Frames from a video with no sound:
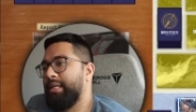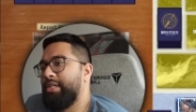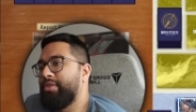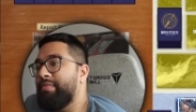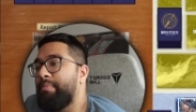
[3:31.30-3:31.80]

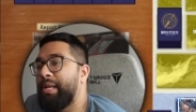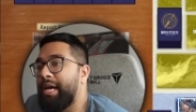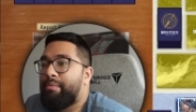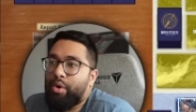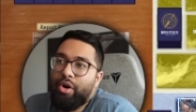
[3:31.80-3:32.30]
You have to play
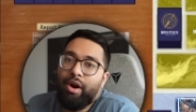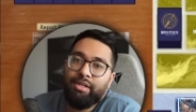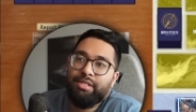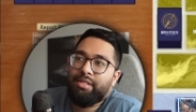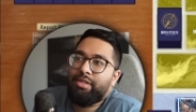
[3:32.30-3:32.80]
out more
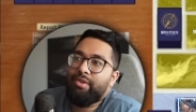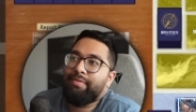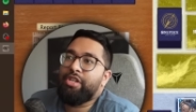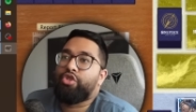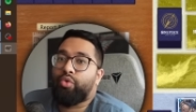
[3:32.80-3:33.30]
cards. You have
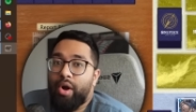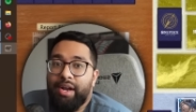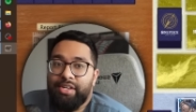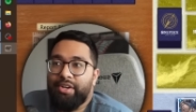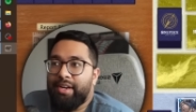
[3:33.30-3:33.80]
to draw
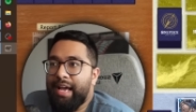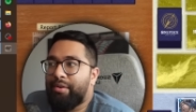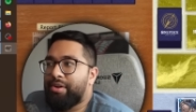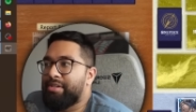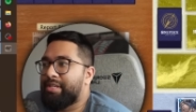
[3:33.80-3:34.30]
into your
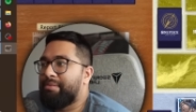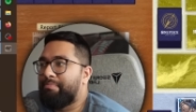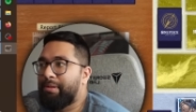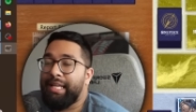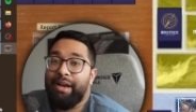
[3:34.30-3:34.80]
counters and
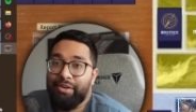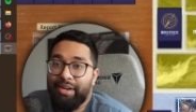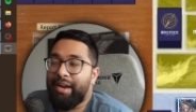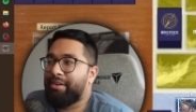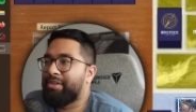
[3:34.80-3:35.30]
play out your
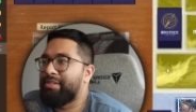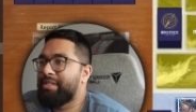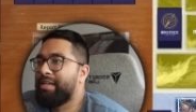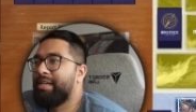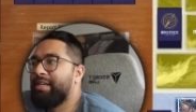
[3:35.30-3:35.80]
characters.
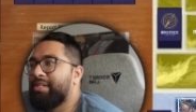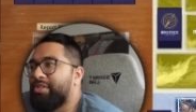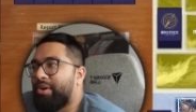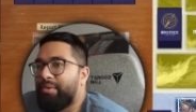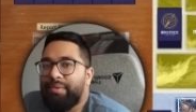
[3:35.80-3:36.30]

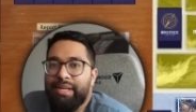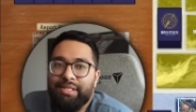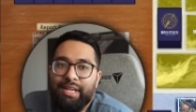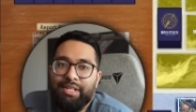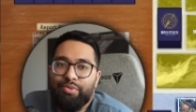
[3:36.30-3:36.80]
So
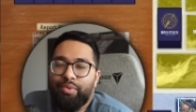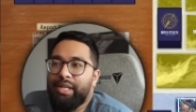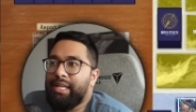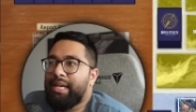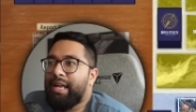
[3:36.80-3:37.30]
it's it's
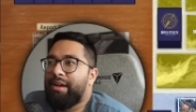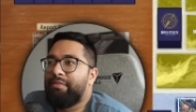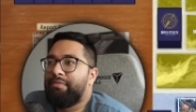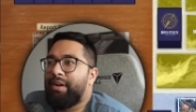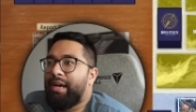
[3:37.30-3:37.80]
really kind
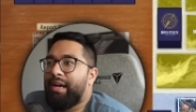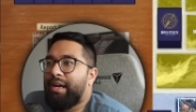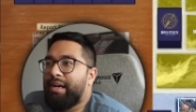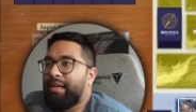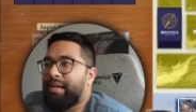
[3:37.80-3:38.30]
of uh,
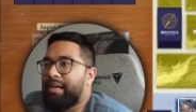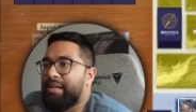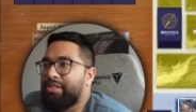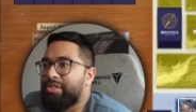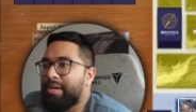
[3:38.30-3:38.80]

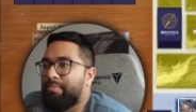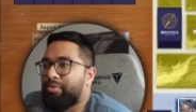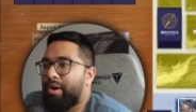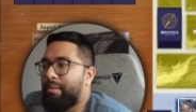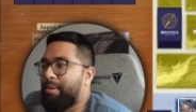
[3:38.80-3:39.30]
I should say
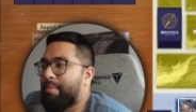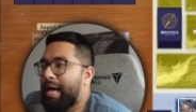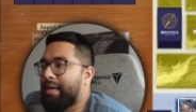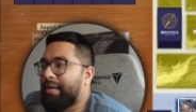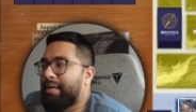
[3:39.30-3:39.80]

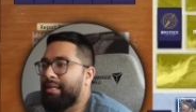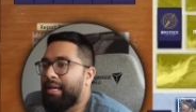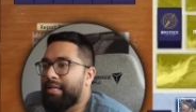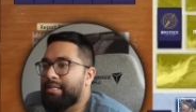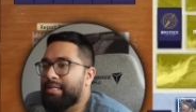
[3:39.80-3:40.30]
problematic in
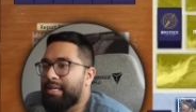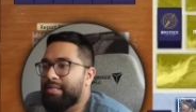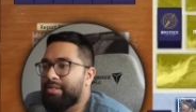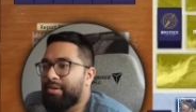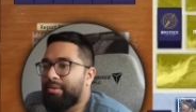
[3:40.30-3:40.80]
that
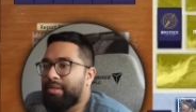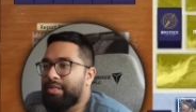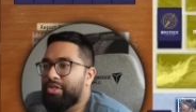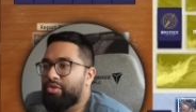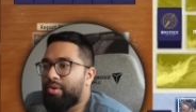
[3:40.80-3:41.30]
sense. So
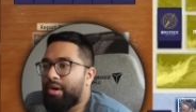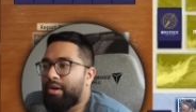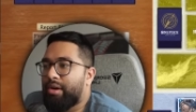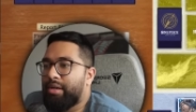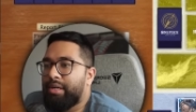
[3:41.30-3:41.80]
let's draw a
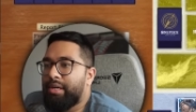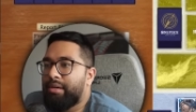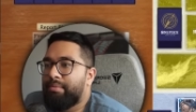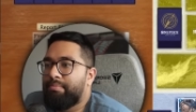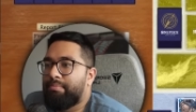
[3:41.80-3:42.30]
card
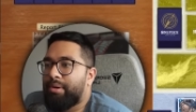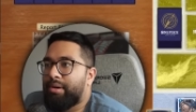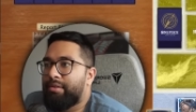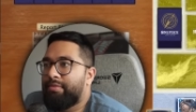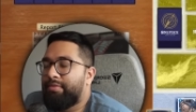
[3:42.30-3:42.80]
here.
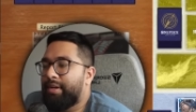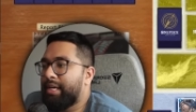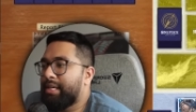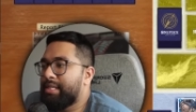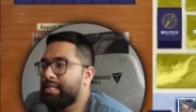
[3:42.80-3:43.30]

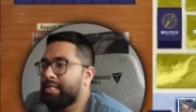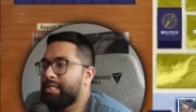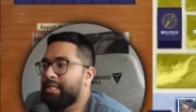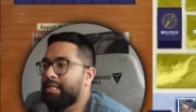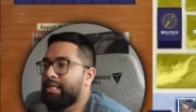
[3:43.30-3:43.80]
Perfect.
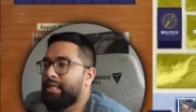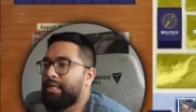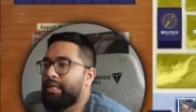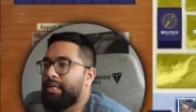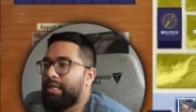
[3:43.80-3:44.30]

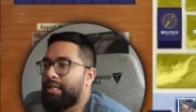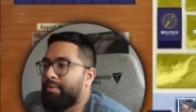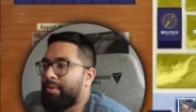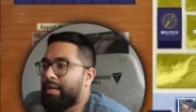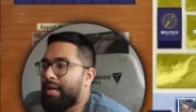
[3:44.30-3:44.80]

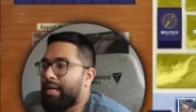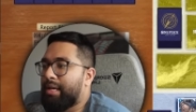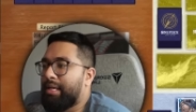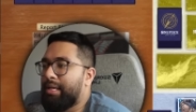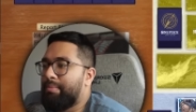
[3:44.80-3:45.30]
We'll kind
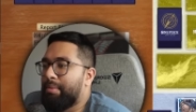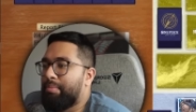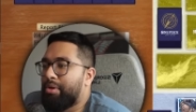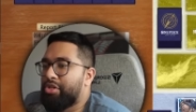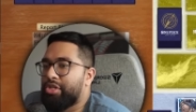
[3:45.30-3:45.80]
of keep it
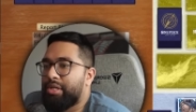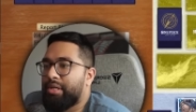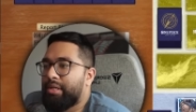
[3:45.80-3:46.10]
pushing.